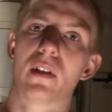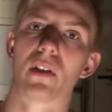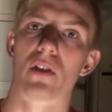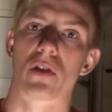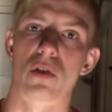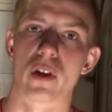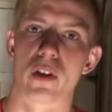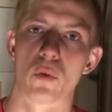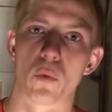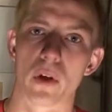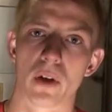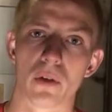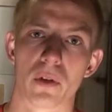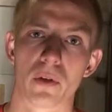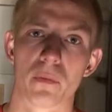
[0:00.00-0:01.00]
trying to
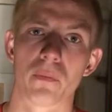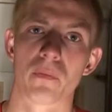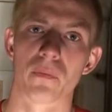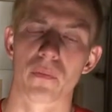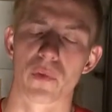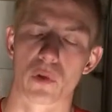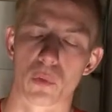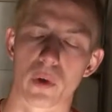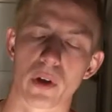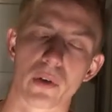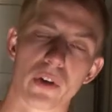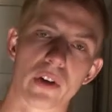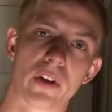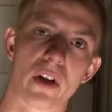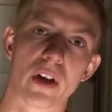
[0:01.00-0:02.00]
wiggle
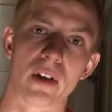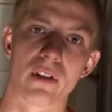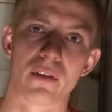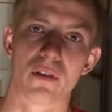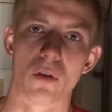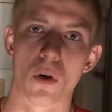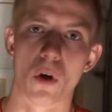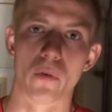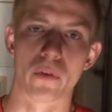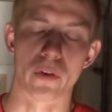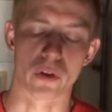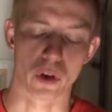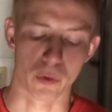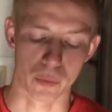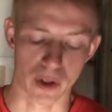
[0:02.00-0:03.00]
the nut over the
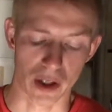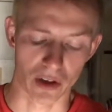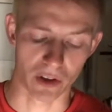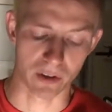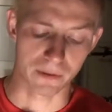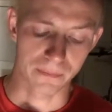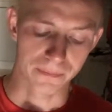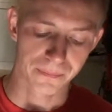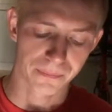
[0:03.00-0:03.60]
termination.